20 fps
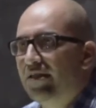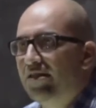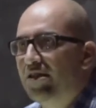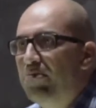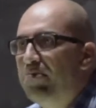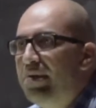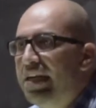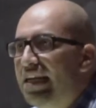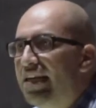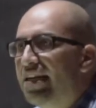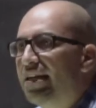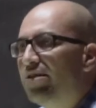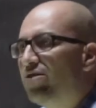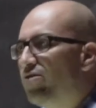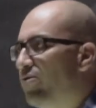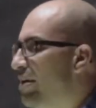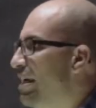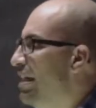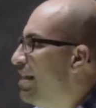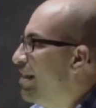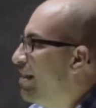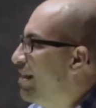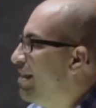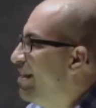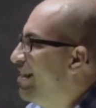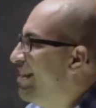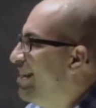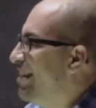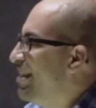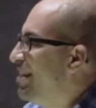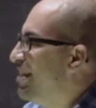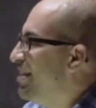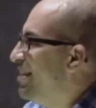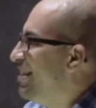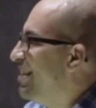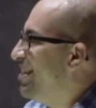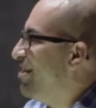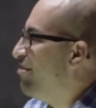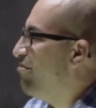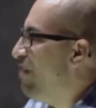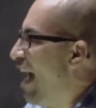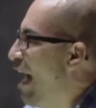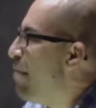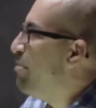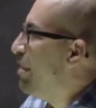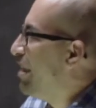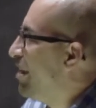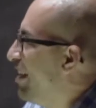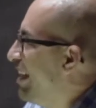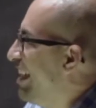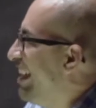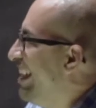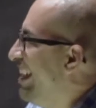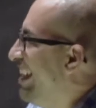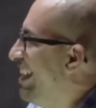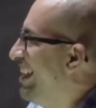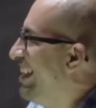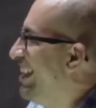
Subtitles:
to being treated vapidly